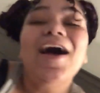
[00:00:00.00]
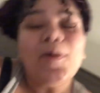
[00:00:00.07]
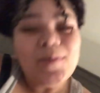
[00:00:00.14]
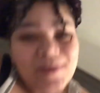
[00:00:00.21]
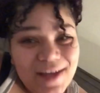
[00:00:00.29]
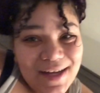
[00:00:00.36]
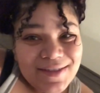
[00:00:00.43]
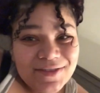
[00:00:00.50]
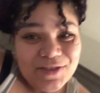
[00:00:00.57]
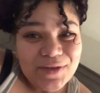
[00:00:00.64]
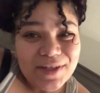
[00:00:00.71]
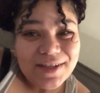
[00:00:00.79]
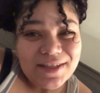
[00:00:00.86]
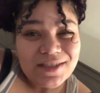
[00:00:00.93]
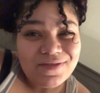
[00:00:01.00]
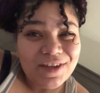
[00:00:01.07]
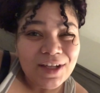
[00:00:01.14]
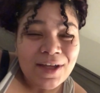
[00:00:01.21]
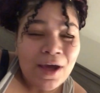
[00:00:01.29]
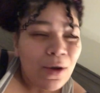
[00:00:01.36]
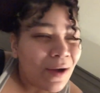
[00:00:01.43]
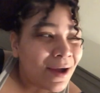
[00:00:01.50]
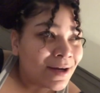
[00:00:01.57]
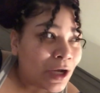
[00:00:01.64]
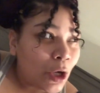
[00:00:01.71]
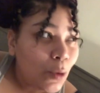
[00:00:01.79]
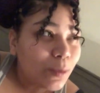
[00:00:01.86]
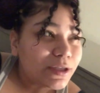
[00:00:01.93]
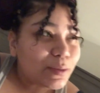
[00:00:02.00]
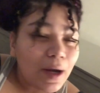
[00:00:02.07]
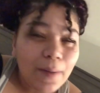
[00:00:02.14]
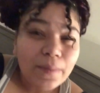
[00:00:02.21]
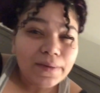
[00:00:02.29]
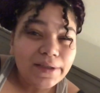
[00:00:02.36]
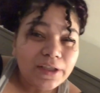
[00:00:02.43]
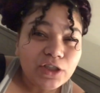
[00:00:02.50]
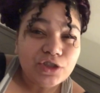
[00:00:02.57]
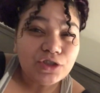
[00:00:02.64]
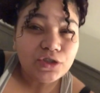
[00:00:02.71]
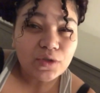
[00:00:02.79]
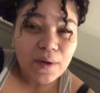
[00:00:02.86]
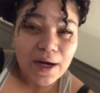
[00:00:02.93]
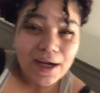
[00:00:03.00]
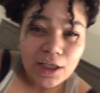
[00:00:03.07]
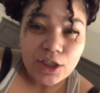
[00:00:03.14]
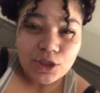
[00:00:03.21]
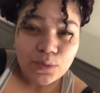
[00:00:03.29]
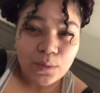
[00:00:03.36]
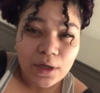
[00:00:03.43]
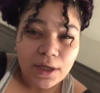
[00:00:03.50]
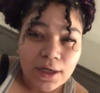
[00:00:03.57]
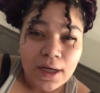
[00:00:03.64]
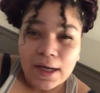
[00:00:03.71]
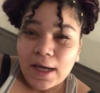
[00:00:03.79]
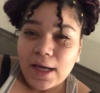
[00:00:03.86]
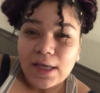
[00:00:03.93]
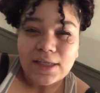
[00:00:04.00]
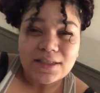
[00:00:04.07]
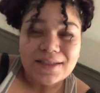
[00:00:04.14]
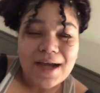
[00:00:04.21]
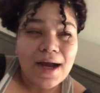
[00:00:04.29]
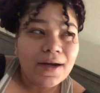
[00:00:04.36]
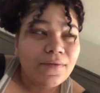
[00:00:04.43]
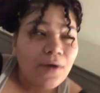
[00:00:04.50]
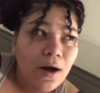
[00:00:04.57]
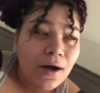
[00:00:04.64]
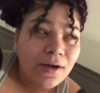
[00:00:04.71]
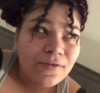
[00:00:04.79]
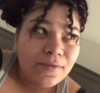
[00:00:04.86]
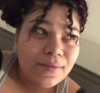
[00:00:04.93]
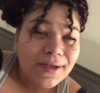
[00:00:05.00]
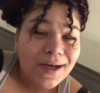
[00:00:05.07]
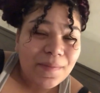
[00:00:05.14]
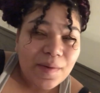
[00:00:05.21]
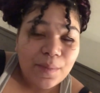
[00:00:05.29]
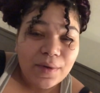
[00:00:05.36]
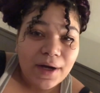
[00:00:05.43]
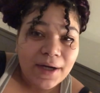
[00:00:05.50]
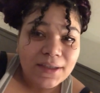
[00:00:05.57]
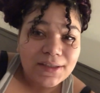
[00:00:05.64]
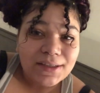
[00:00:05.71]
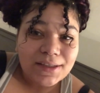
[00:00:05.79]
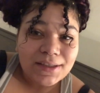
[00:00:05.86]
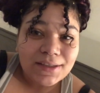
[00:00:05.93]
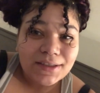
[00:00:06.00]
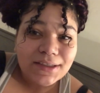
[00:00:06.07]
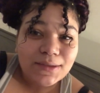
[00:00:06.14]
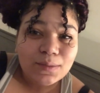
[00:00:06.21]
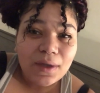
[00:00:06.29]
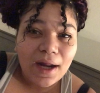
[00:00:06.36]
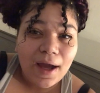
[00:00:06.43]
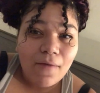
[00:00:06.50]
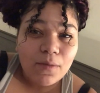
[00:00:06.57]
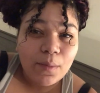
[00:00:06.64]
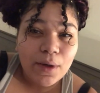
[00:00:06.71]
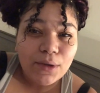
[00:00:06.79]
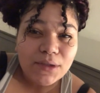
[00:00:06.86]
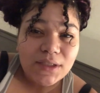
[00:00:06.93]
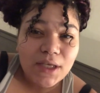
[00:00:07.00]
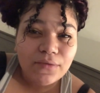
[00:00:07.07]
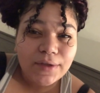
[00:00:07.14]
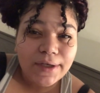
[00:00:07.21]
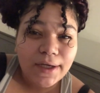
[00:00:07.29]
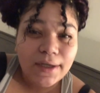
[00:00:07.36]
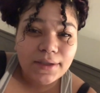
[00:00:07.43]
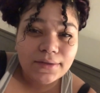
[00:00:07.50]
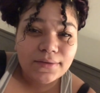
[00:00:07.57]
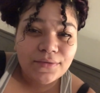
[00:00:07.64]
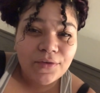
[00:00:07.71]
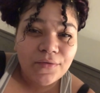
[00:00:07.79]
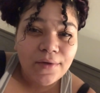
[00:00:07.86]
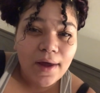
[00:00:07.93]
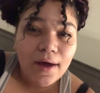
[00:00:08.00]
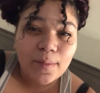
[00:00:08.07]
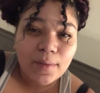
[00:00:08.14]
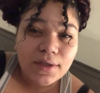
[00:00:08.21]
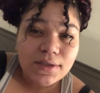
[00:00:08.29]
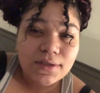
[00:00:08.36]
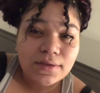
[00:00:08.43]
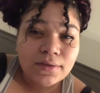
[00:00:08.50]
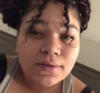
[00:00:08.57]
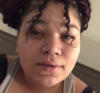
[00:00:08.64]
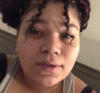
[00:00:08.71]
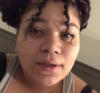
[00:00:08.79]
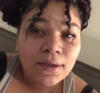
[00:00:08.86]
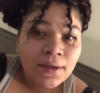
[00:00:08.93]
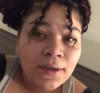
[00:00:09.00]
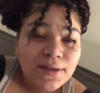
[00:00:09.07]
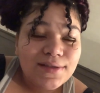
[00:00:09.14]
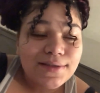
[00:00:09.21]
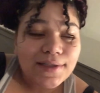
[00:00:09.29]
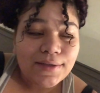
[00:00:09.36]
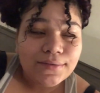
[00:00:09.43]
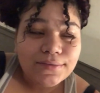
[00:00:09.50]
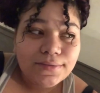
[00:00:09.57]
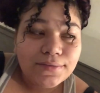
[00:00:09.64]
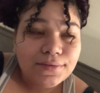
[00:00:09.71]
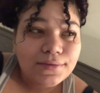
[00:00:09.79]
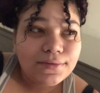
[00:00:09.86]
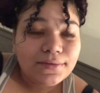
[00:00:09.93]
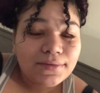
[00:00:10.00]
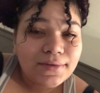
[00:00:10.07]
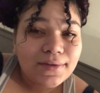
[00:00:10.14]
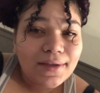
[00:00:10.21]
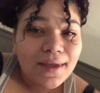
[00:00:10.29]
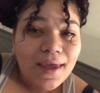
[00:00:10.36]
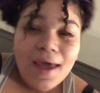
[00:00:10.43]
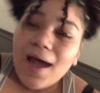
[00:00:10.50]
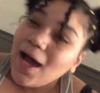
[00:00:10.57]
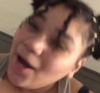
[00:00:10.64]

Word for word: hope you guys enjoyed this video. I know it's probably a strange one. It's kind of hard for me to come up with ideas when I have to post every day for Vlogmas. So, I